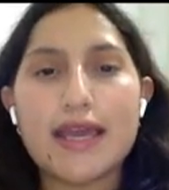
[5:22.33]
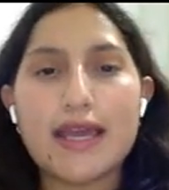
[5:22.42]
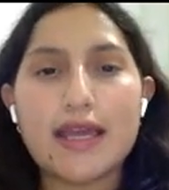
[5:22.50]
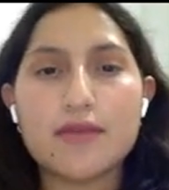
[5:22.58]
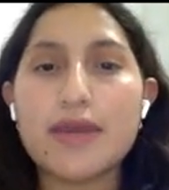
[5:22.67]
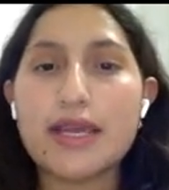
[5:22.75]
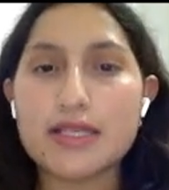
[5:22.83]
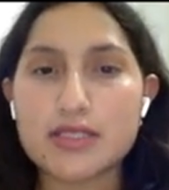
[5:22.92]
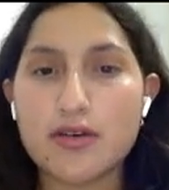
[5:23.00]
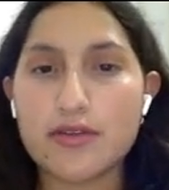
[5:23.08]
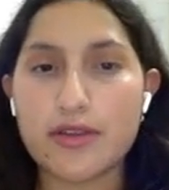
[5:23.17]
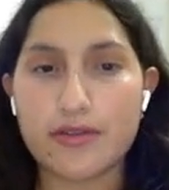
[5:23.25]
And
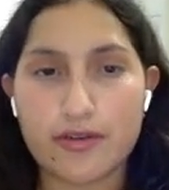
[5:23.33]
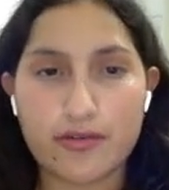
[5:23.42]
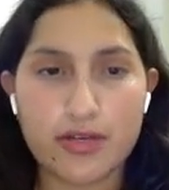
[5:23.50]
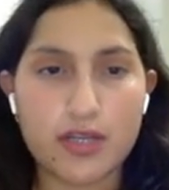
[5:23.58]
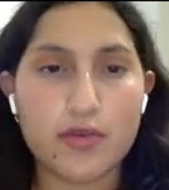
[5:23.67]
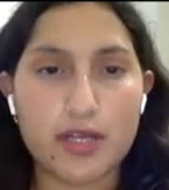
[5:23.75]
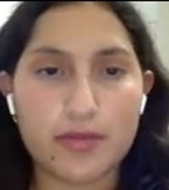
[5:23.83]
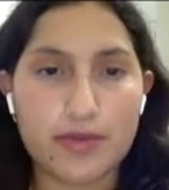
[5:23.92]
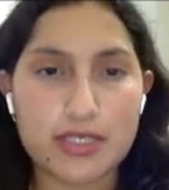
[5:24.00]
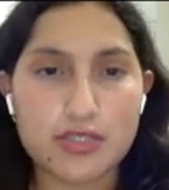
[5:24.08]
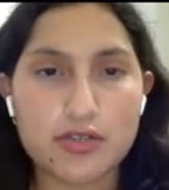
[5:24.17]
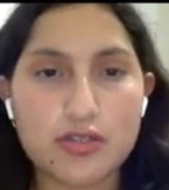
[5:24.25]
based on the theory of
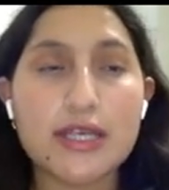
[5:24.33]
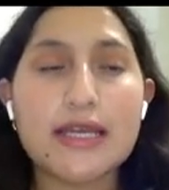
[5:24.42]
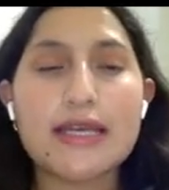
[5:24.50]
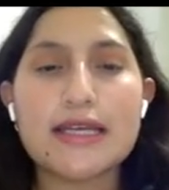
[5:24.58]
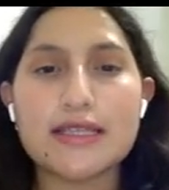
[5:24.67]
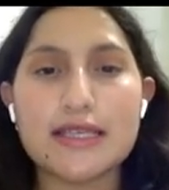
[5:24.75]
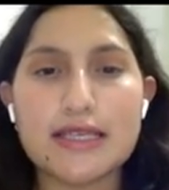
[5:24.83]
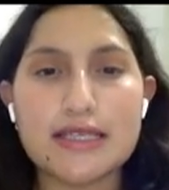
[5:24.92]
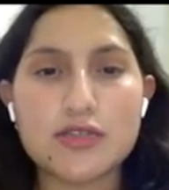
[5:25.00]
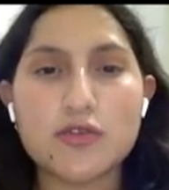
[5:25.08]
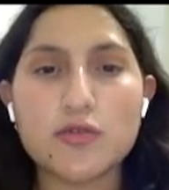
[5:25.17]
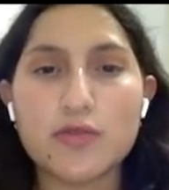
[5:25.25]
motivation,
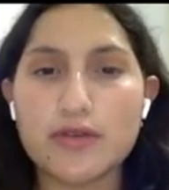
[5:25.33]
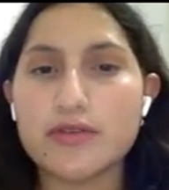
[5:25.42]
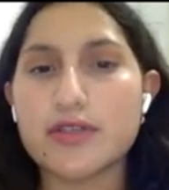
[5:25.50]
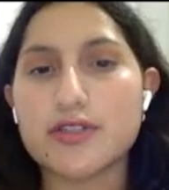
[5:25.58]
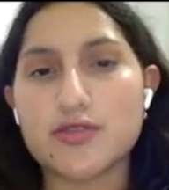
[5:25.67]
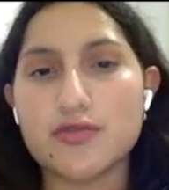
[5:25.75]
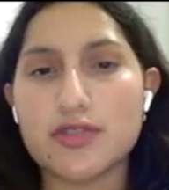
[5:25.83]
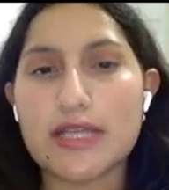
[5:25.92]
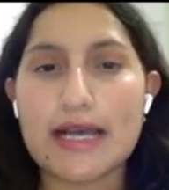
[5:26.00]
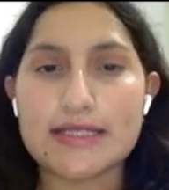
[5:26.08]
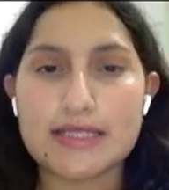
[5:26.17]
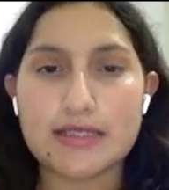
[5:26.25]
this could be understood
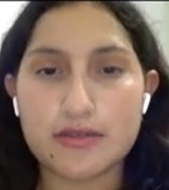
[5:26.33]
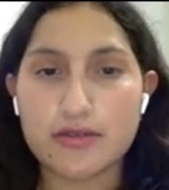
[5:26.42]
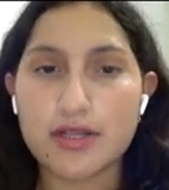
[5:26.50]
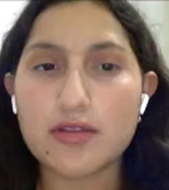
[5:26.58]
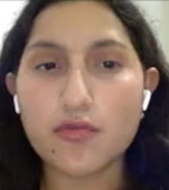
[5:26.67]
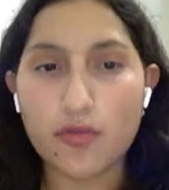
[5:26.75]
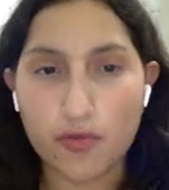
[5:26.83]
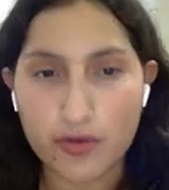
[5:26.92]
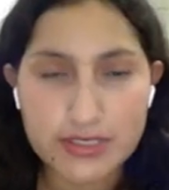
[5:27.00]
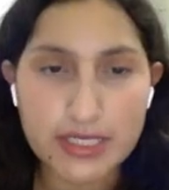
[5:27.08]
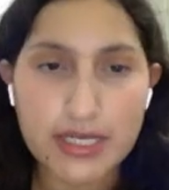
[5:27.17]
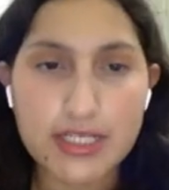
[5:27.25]
as the internal
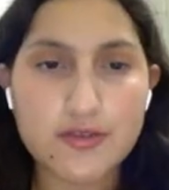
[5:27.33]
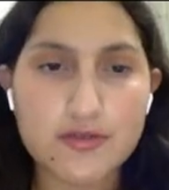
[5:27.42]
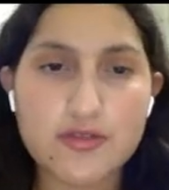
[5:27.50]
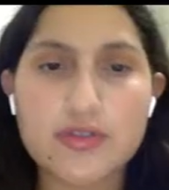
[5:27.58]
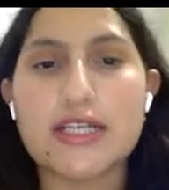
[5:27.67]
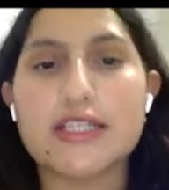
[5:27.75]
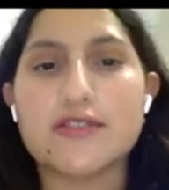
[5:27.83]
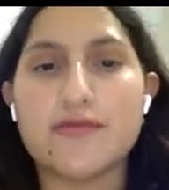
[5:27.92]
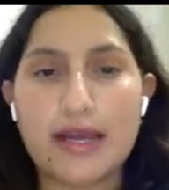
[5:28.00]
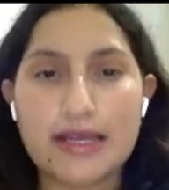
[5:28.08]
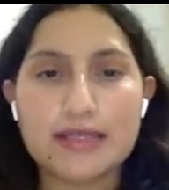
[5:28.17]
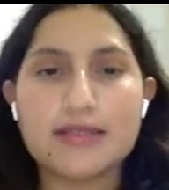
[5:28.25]
force that is used to
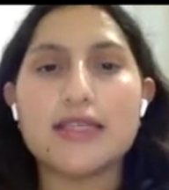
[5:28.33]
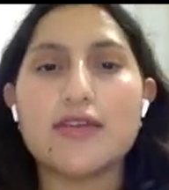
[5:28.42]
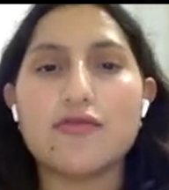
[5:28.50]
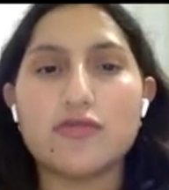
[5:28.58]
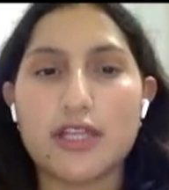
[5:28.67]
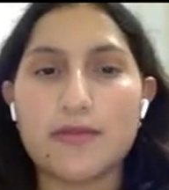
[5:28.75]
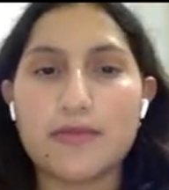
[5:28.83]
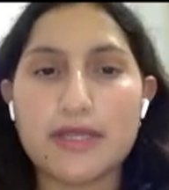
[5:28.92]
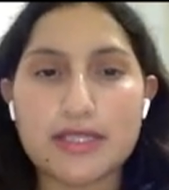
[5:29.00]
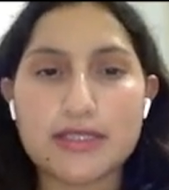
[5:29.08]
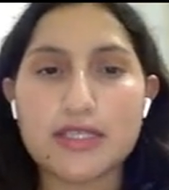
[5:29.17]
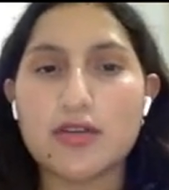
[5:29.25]
satisfy the
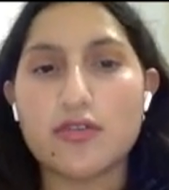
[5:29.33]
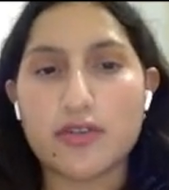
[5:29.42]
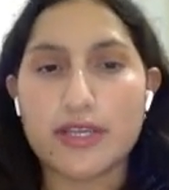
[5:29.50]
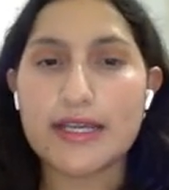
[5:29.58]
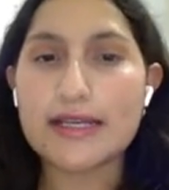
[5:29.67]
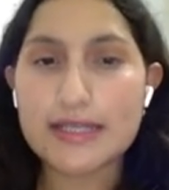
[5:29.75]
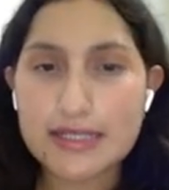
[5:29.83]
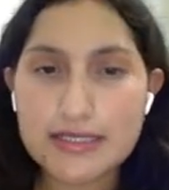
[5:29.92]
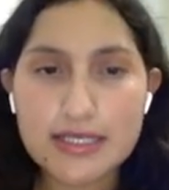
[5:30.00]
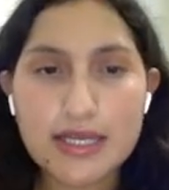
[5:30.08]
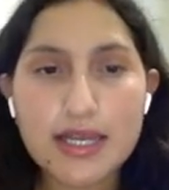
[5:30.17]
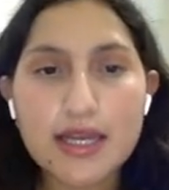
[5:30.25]
fundamental psychological
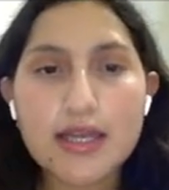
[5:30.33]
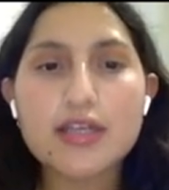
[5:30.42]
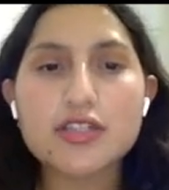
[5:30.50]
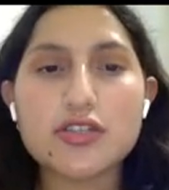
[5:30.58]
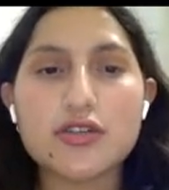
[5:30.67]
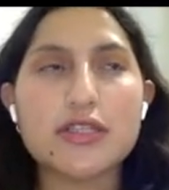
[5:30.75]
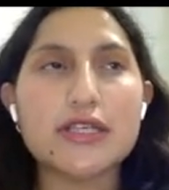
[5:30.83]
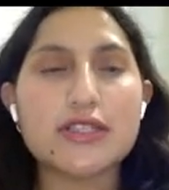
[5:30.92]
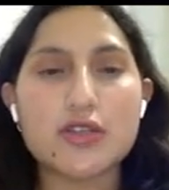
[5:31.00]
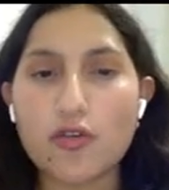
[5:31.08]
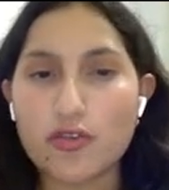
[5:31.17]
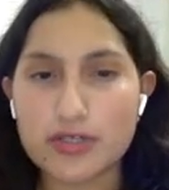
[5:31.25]
needs. So
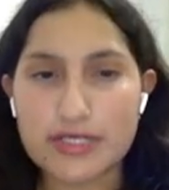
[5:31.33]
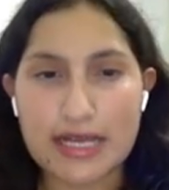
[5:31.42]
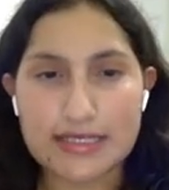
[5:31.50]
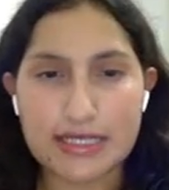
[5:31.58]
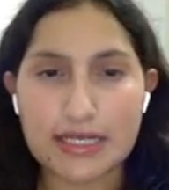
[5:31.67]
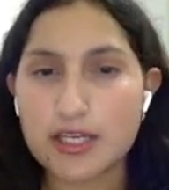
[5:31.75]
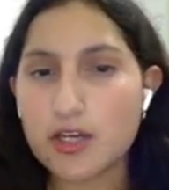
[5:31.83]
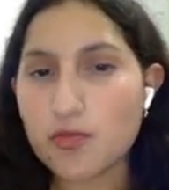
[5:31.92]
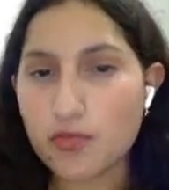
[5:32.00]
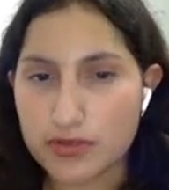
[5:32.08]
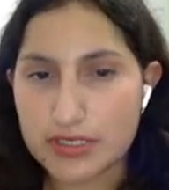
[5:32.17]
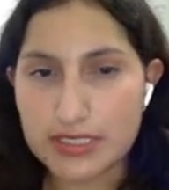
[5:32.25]
this occurs as an inner
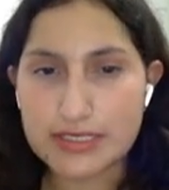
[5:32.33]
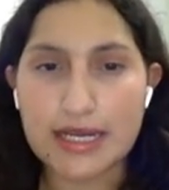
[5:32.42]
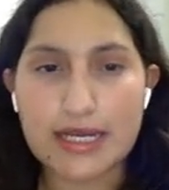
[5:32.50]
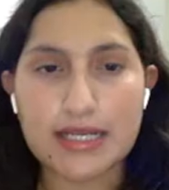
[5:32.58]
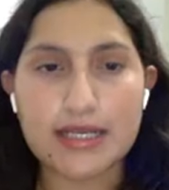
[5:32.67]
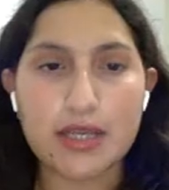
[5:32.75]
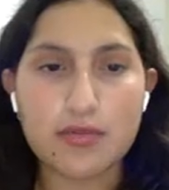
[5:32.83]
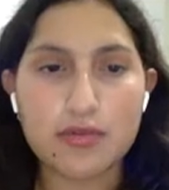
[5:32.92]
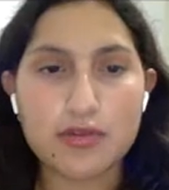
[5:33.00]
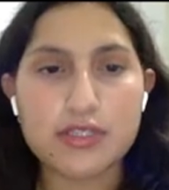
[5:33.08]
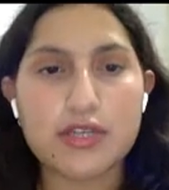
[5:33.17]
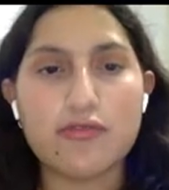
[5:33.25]
process that
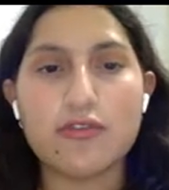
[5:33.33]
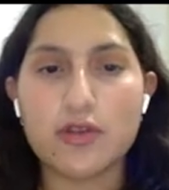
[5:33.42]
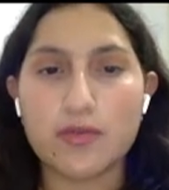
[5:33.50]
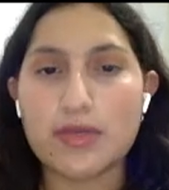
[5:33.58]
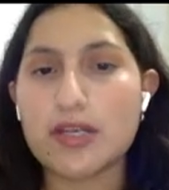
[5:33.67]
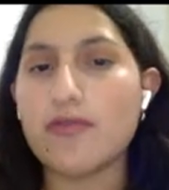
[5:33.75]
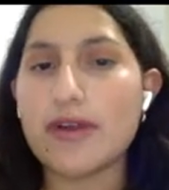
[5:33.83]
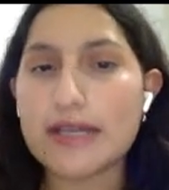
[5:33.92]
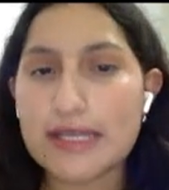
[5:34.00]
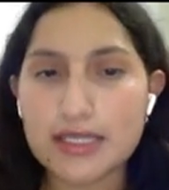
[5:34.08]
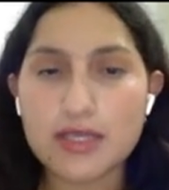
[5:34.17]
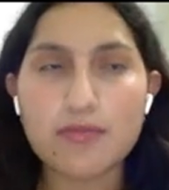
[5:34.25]
enables the fulfillment of a
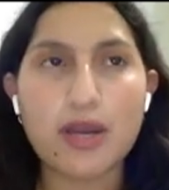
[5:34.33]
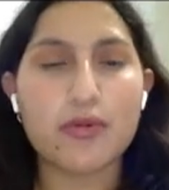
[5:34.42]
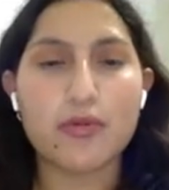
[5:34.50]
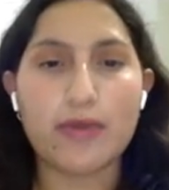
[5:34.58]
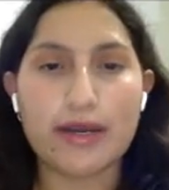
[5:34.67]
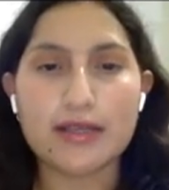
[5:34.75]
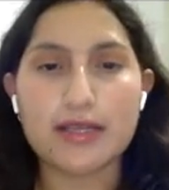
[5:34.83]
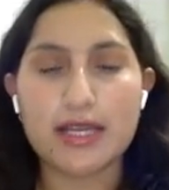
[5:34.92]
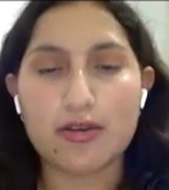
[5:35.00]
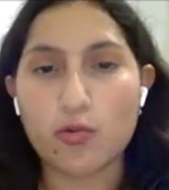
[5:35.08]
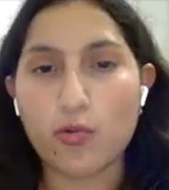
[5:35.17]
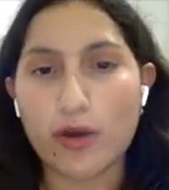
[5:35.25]
need by providing
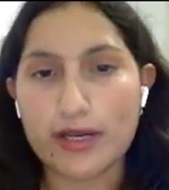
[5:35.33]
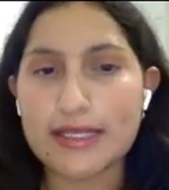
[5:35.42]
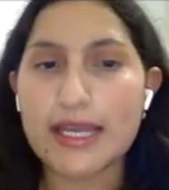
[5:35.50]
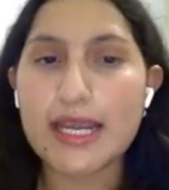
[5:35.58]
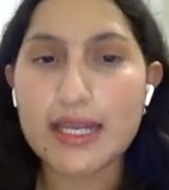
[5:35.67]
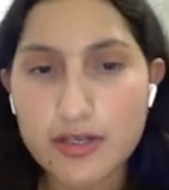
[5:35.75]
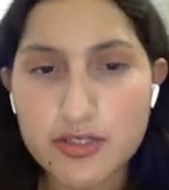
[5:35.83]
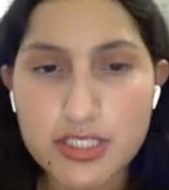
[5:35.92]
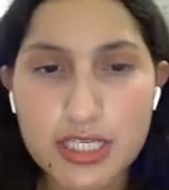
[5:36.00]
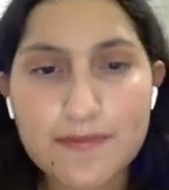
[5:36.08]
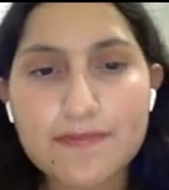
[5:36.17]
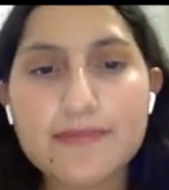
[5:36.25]
the required
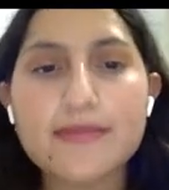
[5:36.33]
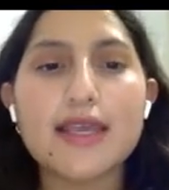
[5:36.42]
energy